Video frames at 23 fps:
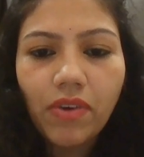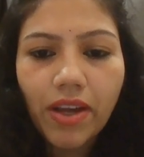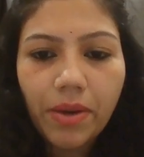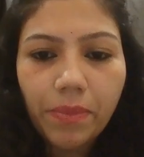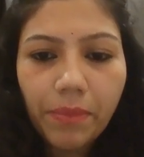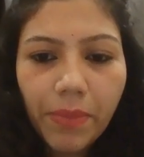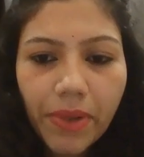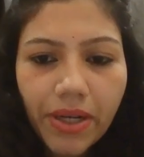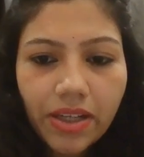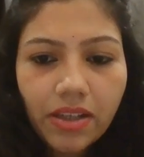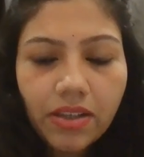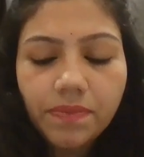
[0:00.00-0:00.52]

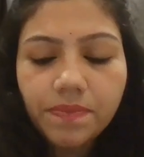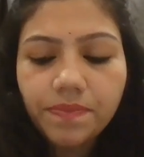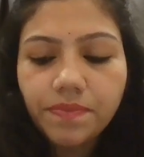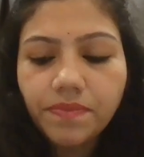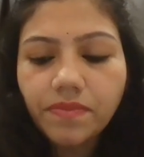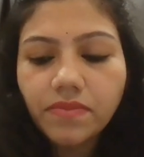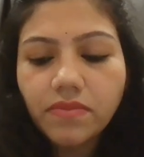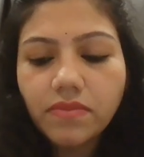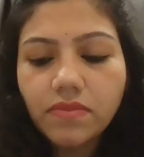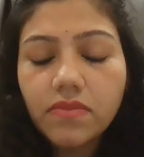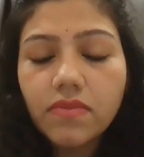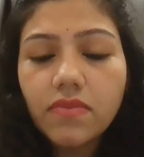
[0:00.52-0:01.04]
environment.
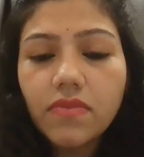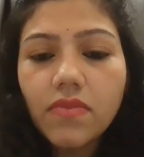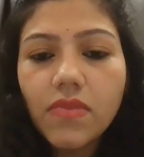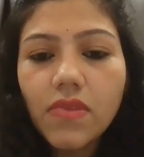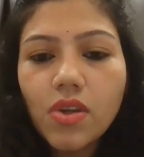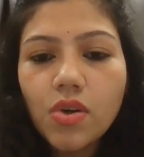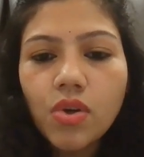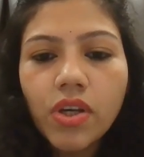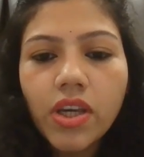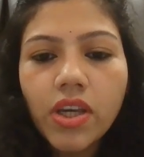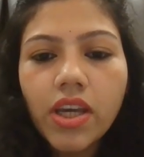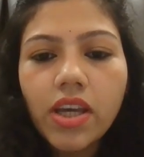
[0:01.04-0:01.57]

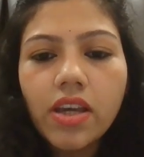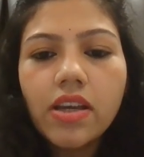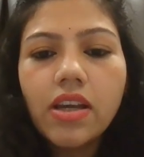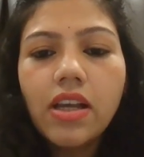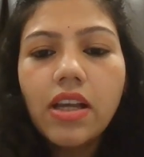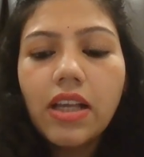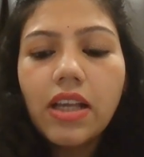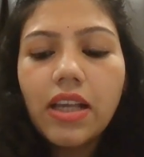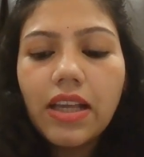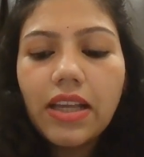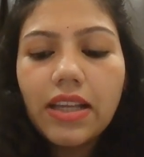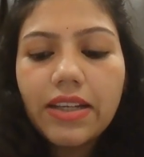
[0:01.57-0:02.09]
Okay.
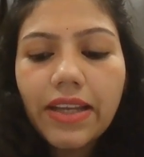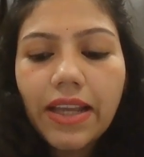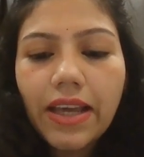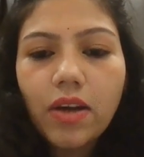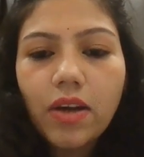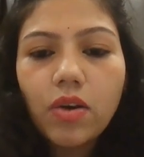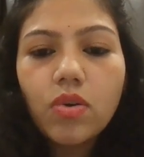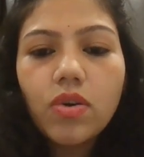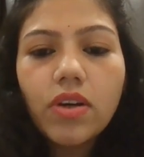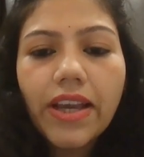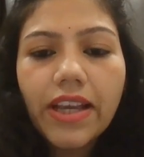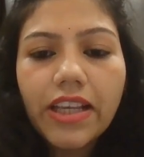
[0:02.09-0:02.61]

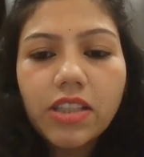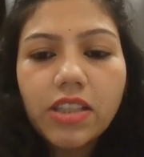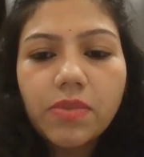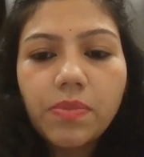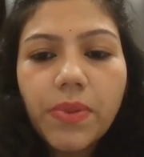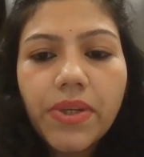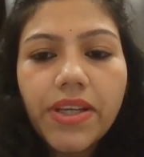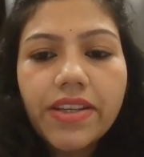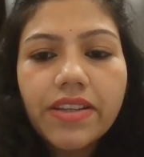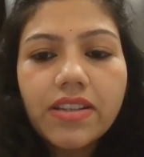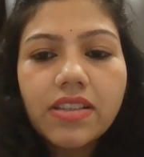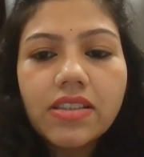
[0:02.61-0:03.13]
Now,
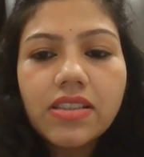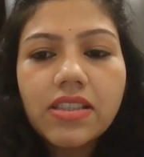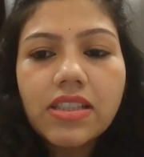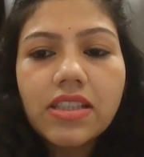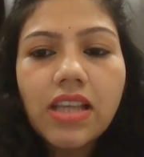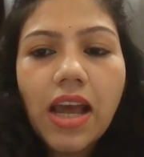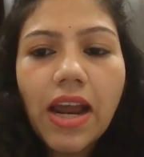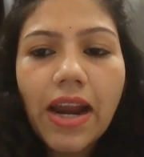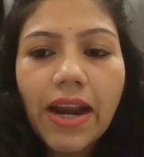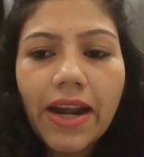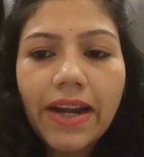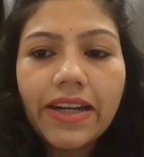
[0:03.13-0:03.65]
experience in
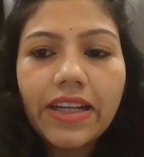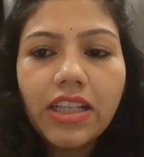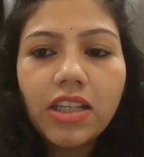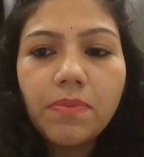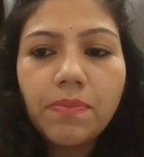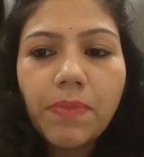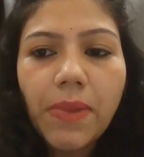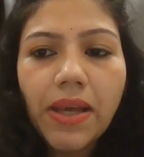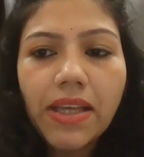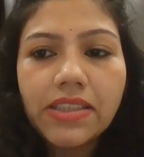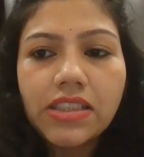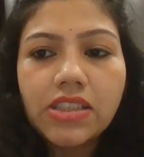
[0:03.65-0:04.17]

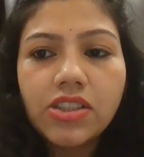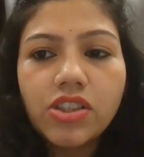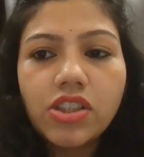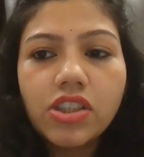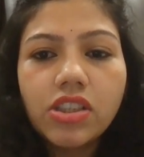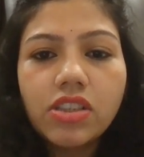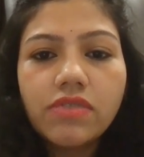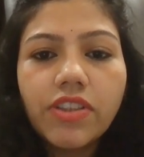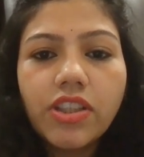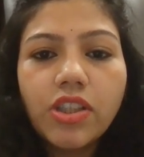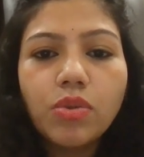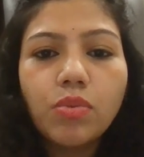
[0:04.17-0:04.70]
handling
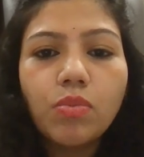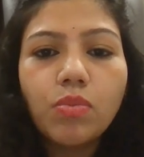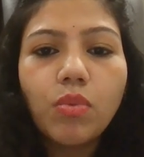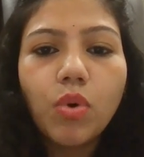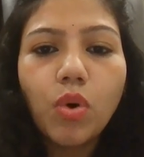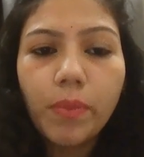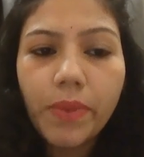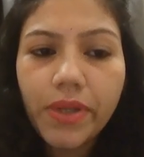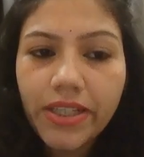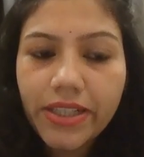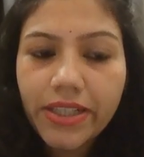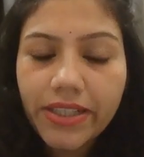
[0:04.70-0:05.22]
passengers with
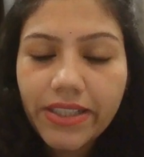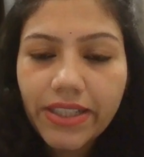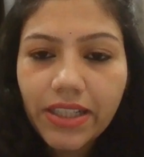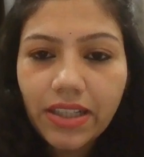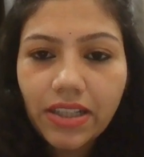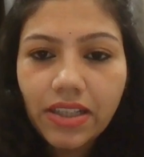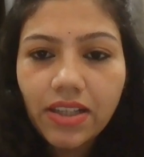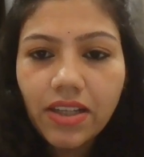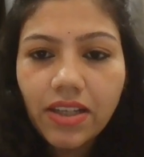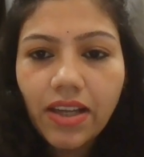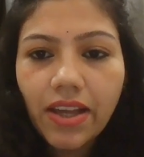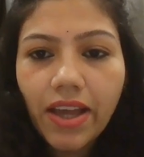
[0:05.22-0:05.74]
mobility
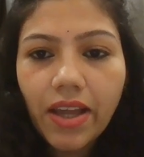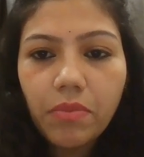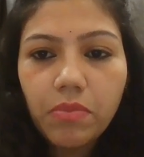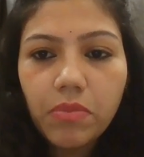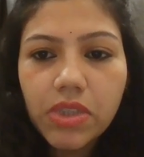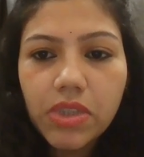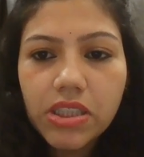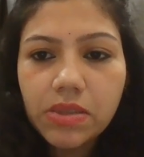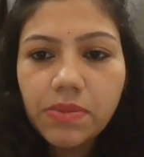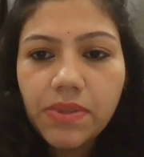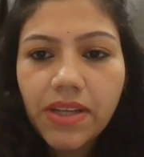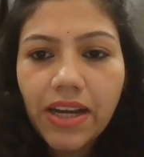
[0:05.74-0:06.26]
and
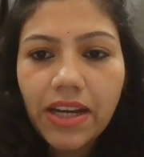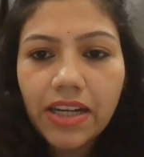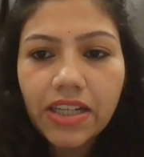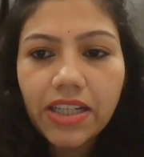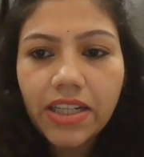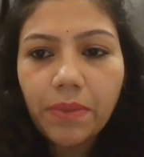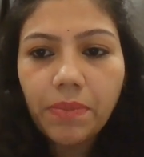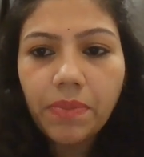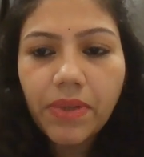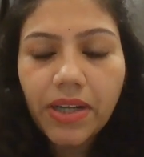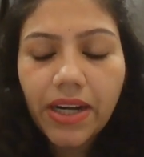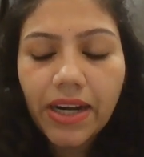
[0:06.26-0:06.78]
must be
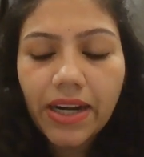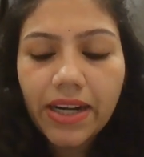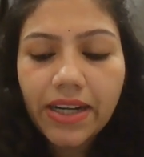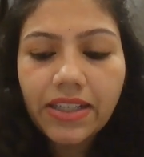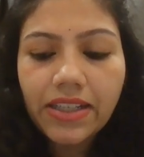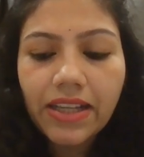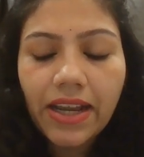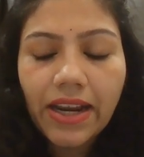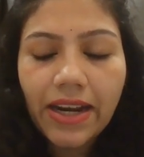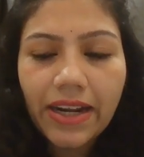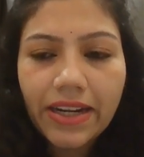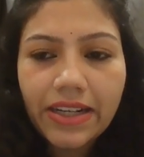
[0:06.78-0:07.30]
adept
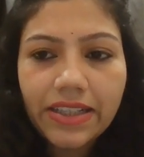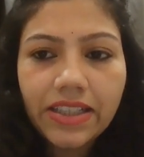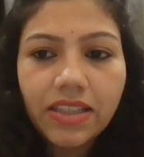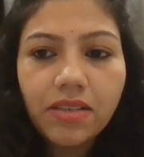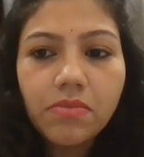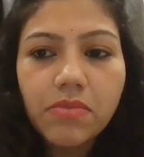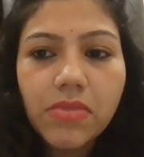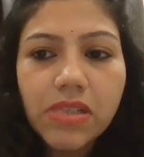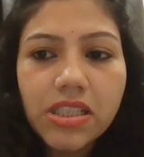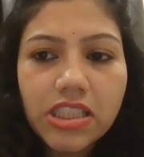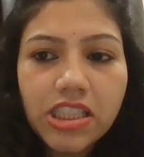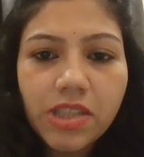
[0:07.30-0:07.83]
at
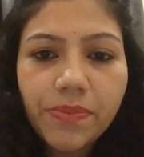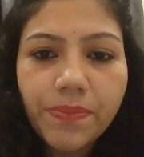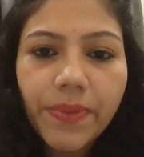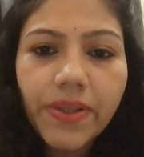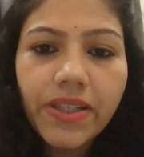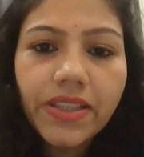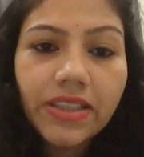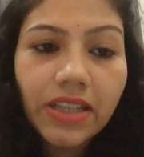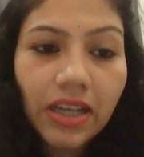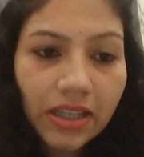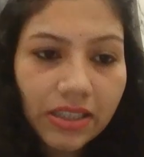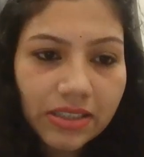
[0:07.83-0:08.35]
handling
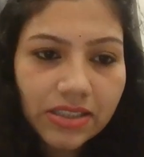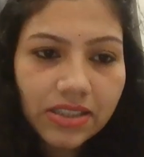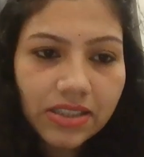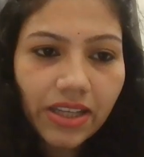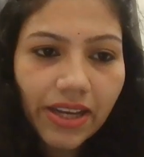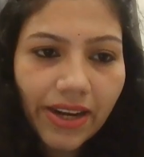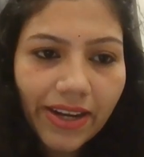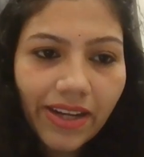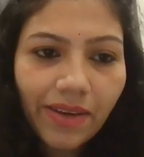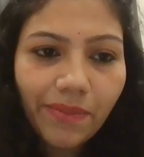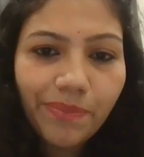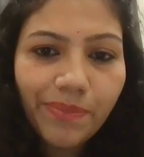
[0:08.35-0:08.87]
multiple tasks
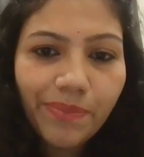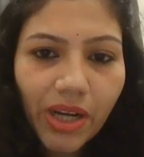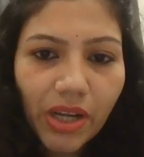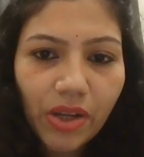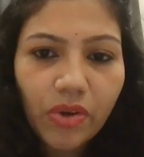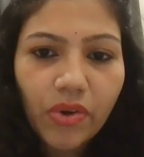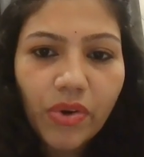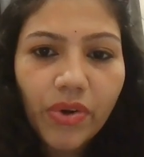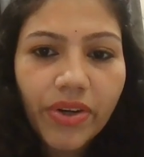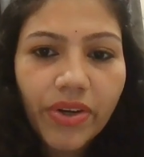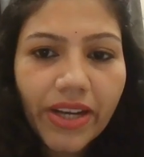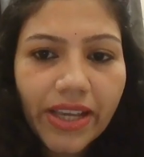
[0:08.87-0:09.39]
and
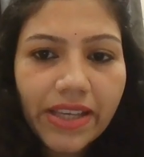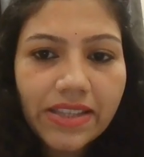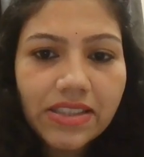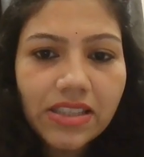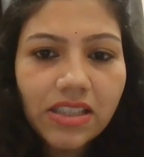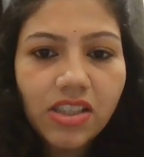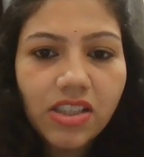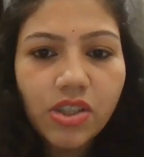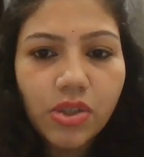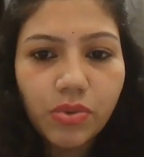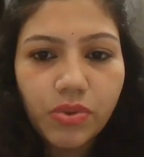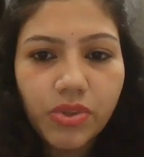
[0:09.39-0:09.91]

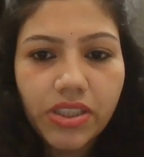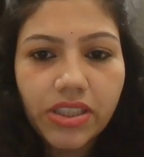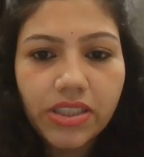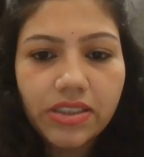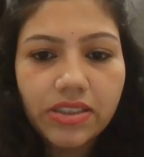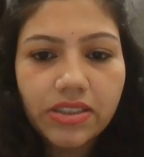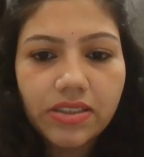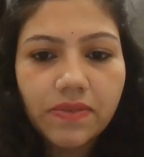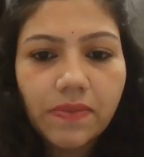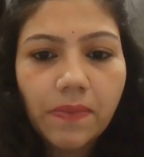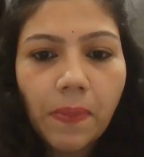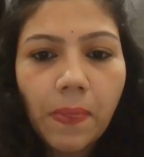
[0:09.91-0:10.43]
prioritizing
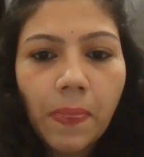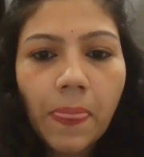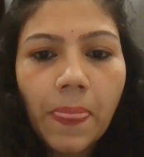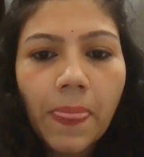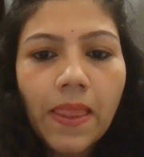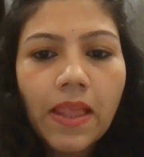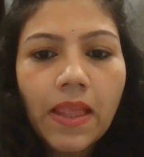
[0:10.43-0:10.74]
duties.